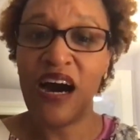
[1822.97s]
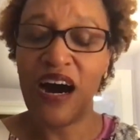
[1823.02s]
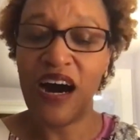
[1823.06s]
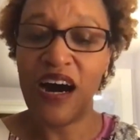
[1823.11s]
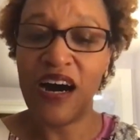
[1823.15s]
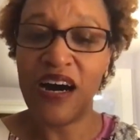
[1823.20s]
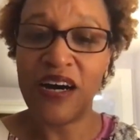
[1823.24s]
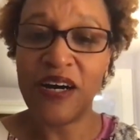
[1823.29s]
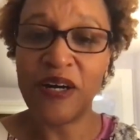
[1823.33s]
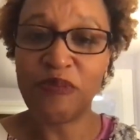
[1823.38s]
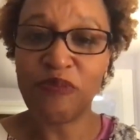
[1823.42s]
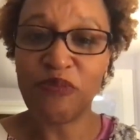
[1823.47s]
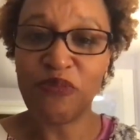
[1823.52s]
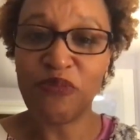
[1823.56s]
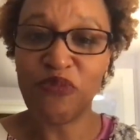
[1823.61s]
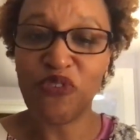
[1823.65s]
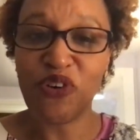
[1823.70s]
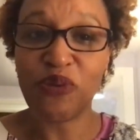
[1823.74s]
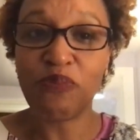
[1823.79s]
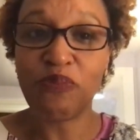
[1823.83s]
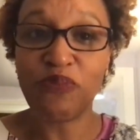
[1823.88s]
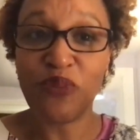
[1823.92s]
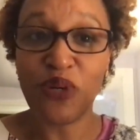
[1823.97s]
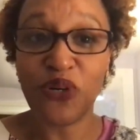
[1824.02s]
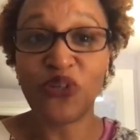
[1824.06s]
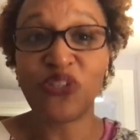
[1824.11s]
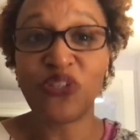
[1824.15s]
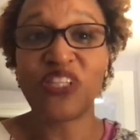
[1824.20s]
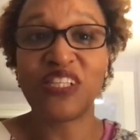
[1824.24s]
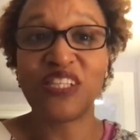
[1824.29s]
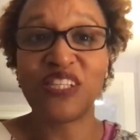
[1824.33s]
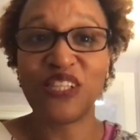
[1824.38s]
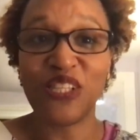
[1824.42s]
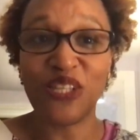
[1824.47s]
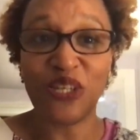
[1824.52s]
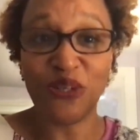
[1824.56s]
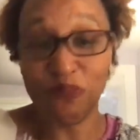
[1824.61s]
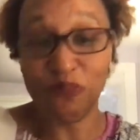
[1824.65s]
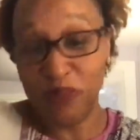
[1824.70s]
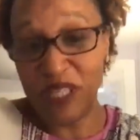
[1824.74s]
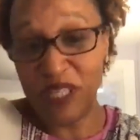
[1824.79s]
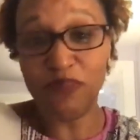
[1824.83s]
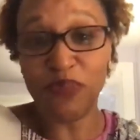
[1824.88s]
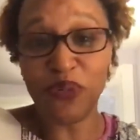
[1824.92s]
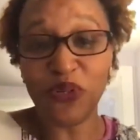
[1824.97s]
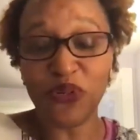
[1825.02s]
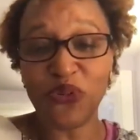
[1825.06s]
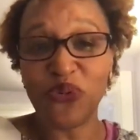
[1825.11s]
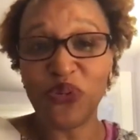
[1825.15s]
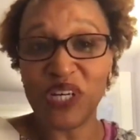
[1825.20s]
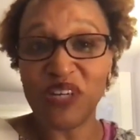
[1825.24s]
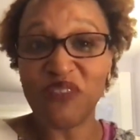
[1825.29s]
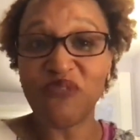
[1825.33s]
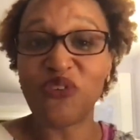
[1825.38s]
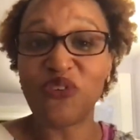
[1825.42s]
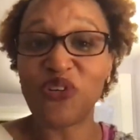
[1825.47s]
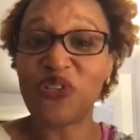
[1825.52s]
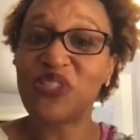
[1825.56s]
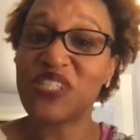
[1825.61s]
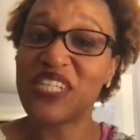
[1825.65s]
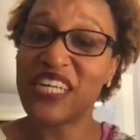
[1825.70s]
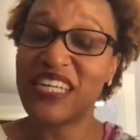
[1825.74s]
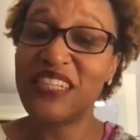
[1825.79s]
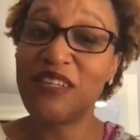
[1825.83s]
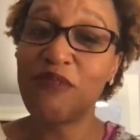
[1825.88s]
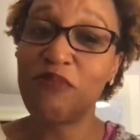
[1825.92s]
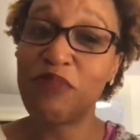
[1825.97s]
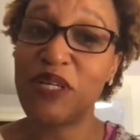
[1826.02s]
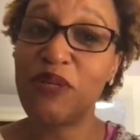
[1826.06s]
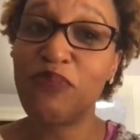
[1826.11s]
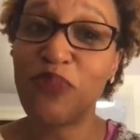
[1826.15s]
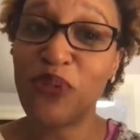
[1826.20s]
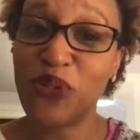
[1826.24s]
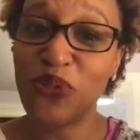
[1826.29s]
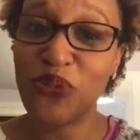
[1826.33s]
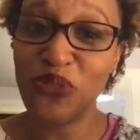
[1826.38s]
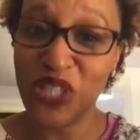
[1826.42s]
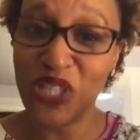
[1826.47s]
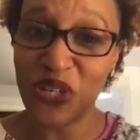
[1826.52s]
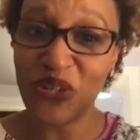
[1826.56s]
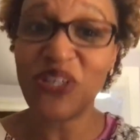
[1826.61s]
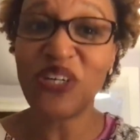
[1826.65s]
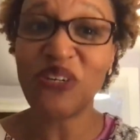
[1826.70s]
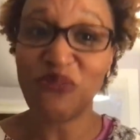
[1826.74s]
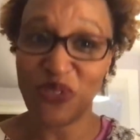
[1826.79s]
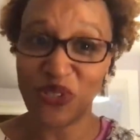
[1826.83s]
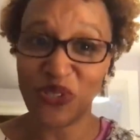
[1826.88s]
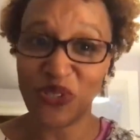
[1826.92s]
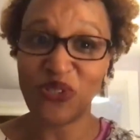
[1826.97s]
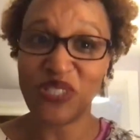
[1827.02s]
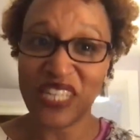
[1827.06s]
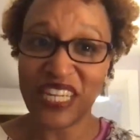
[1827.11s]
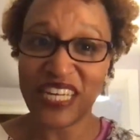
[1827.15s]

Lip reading: for both the people who enroll and the people who don't enroll.